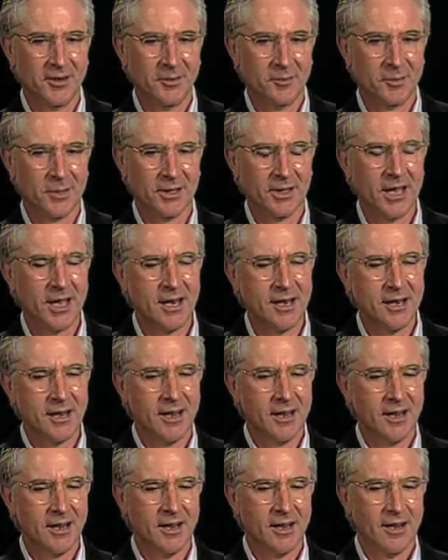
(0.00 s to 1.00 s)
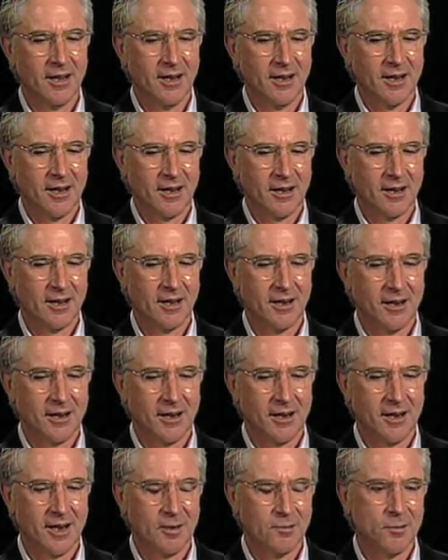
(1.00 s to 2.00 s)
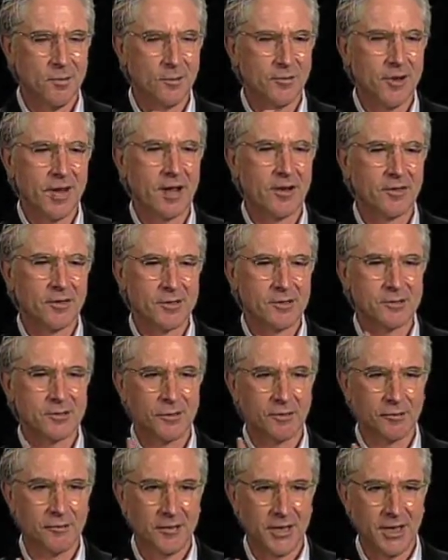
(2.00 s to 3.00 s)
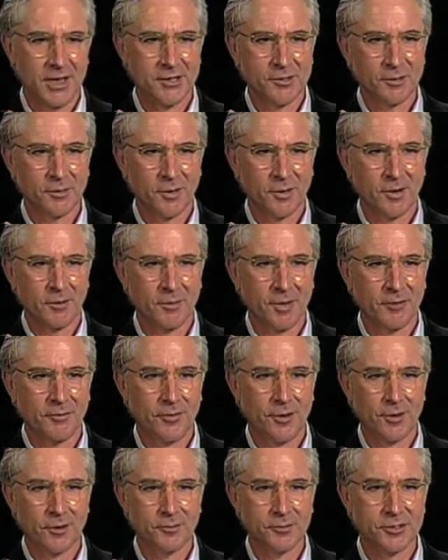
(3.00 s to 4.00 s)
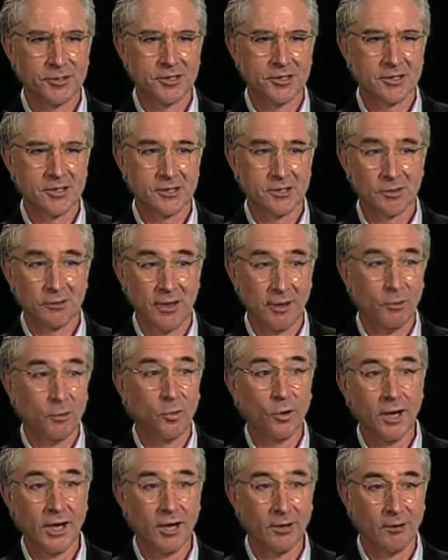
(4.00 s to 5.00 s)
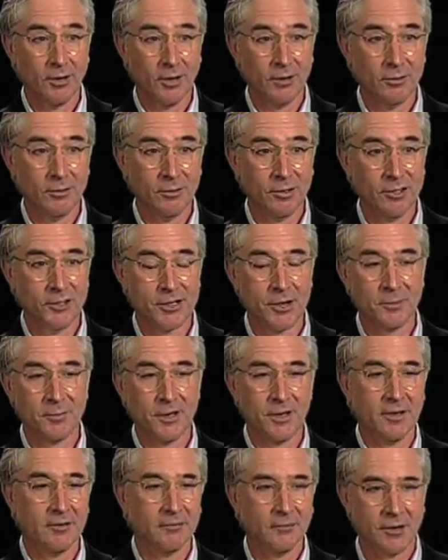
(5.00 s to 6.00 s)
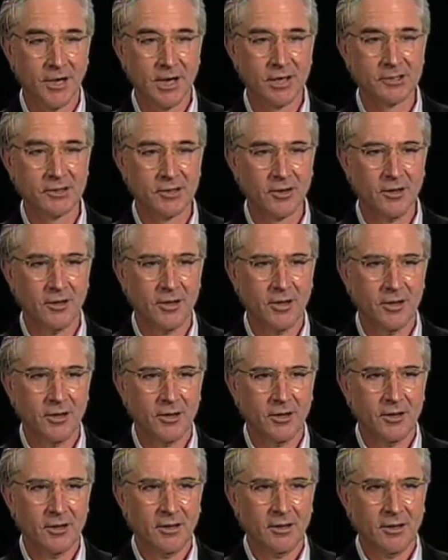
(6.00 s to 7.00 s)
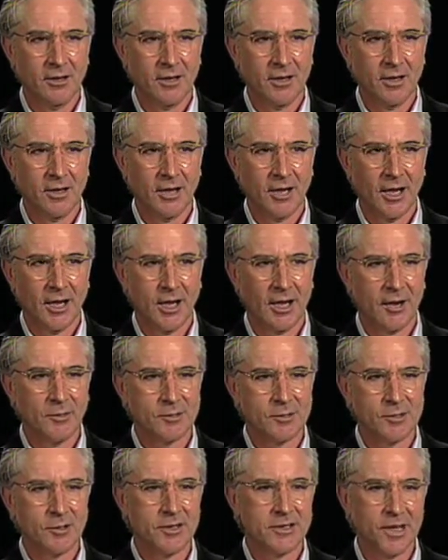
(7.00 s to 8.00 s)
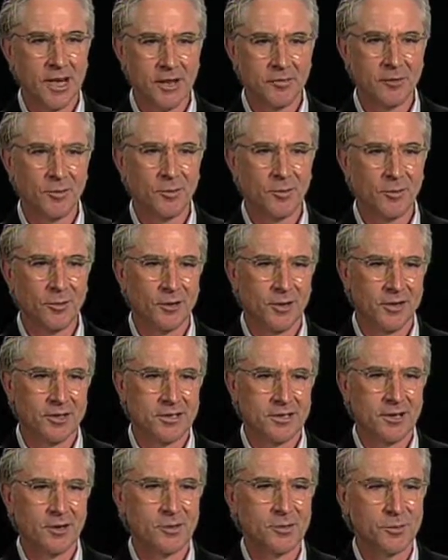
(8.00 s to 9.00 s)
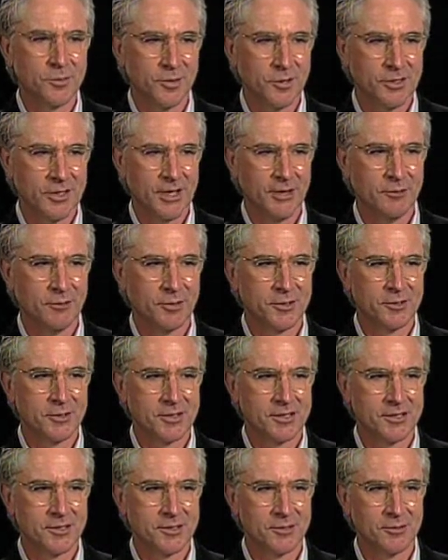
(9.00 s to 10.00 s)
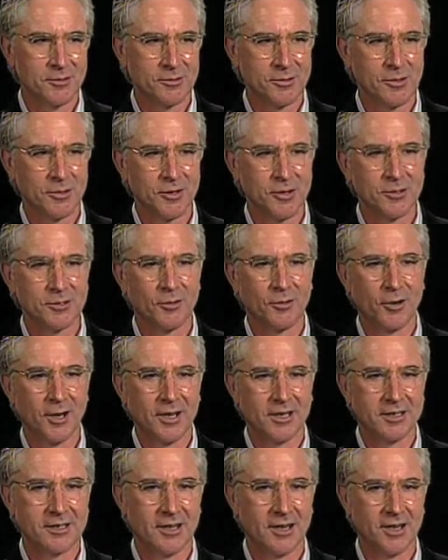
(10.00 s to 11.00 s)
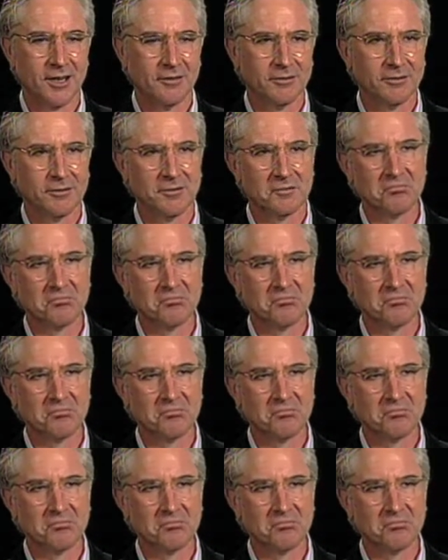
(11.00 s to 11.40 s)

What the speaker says: But then I moved out of this sort of phase where my father was just this great war hero who had jumped into France. And I was on the diving board of the Cirque Sportif, which is this sort of notorious kind of